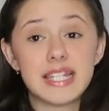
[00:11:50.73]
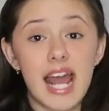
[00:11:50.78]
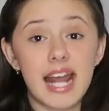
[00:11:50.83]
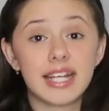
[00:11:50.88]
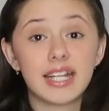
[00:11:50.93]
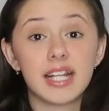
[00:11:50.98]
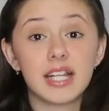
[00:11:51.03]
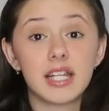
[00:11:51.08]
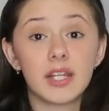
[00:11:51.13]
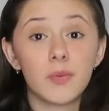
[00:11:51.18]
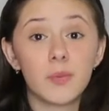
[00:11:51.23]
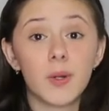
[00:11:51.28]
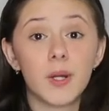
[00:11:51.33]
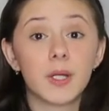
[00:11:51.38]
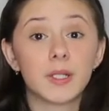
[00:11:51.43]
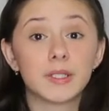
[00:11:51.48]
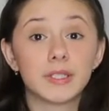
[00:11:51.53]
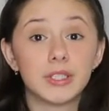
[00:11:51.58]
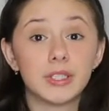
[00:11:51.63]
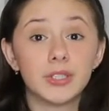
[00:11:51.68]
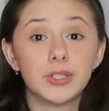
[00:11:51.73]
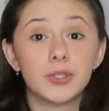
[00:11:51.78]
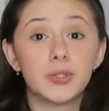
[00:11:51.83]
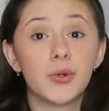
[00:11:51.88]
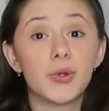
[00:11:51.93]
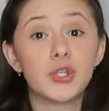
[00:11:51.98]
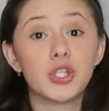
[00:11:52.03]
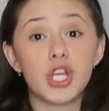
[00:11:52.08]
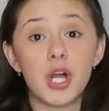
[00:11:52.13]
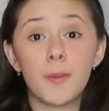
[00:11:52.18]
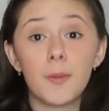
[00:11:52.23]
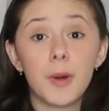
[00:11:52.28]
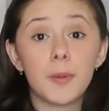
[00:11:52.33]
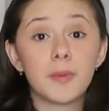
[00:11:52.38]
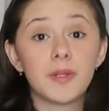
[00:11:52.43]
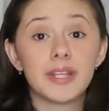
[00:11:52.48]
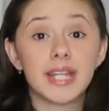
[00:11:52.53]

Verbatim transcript: technically where you jump up